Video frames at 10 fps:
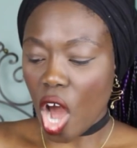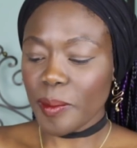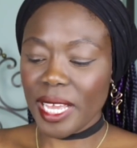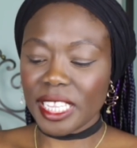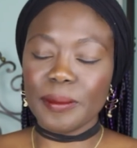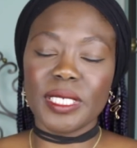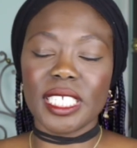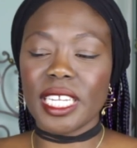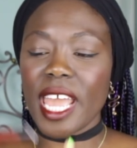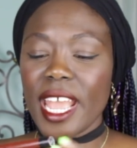On my lips
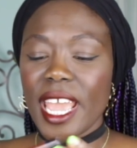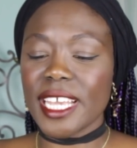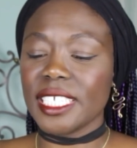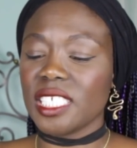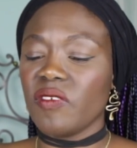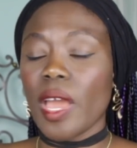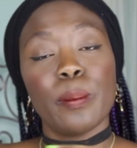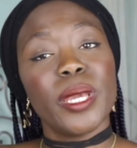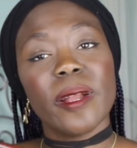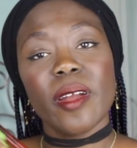today is
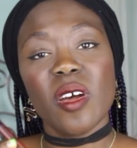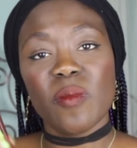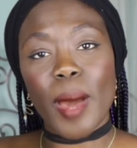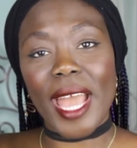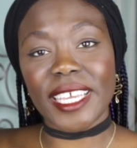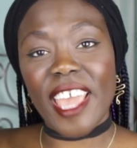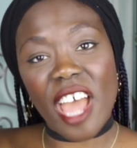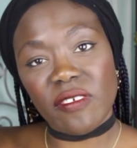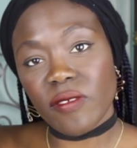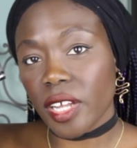Vampira by
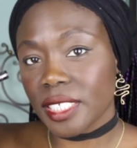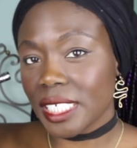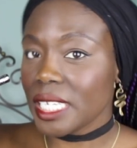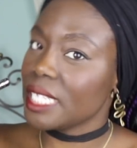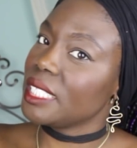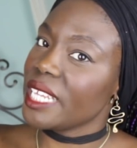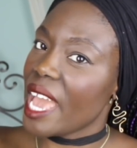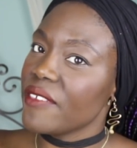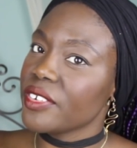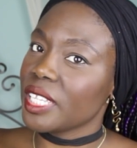Kat Von D. It's the
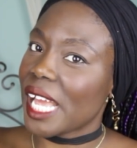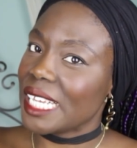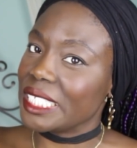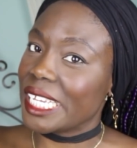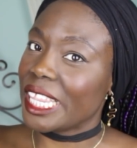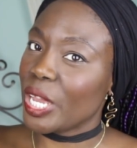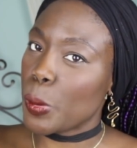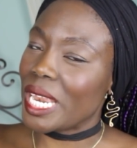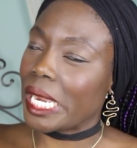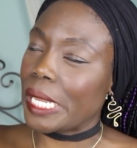Everlasting
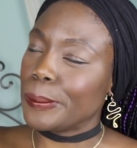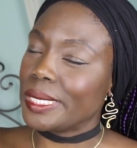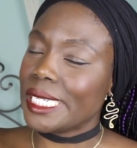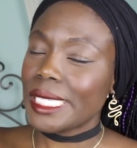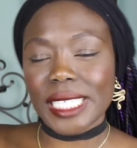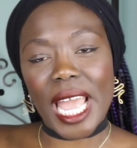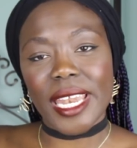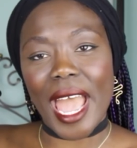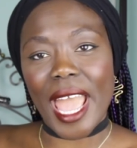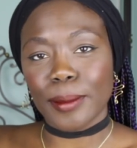Liquid Lipsticks,
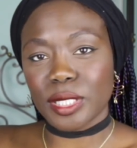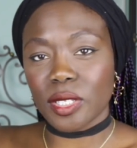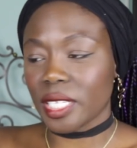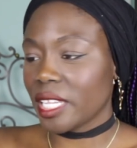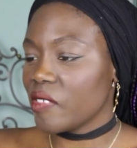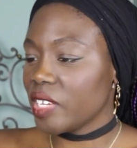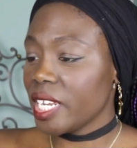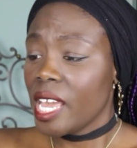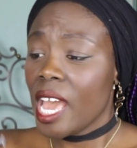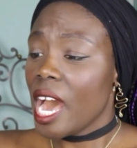and I absolutely love
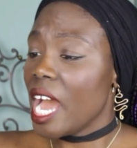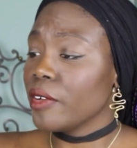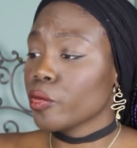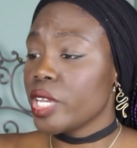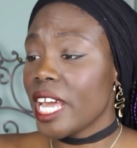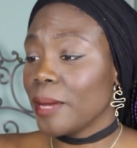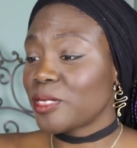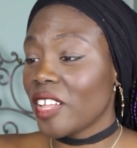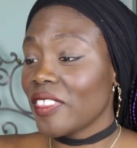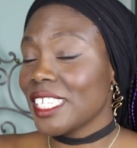it. I
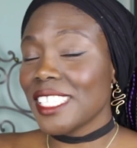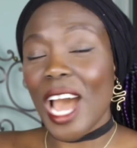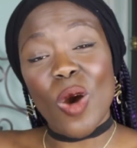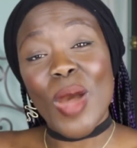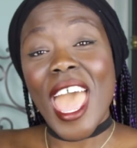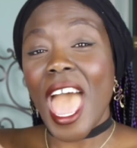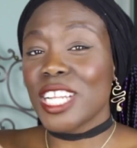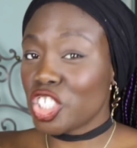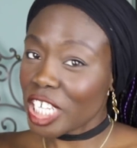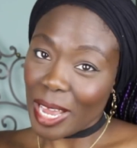re-upped on this. Oh,
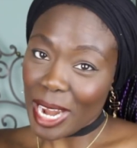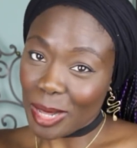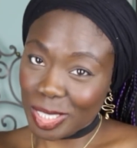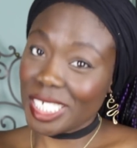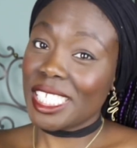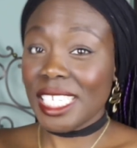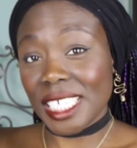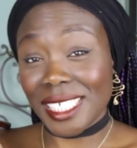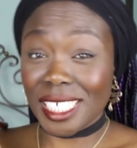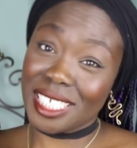and shout out to
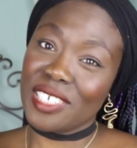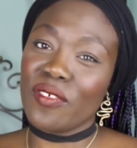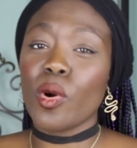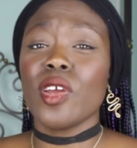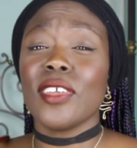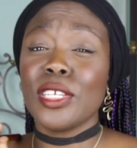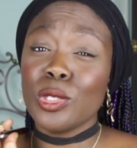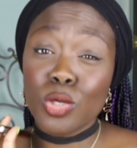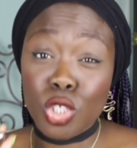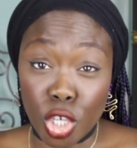Xena64. Thank
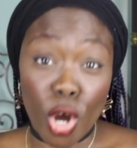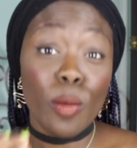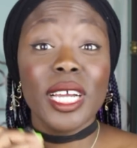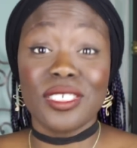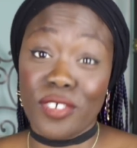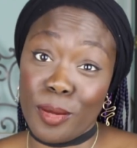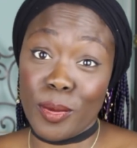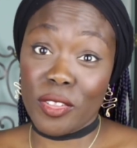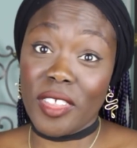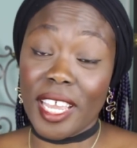you so much for the
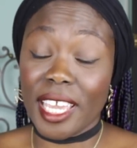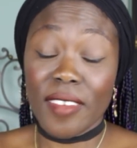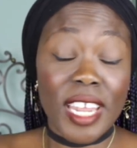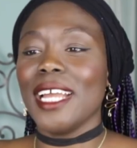birthday gift.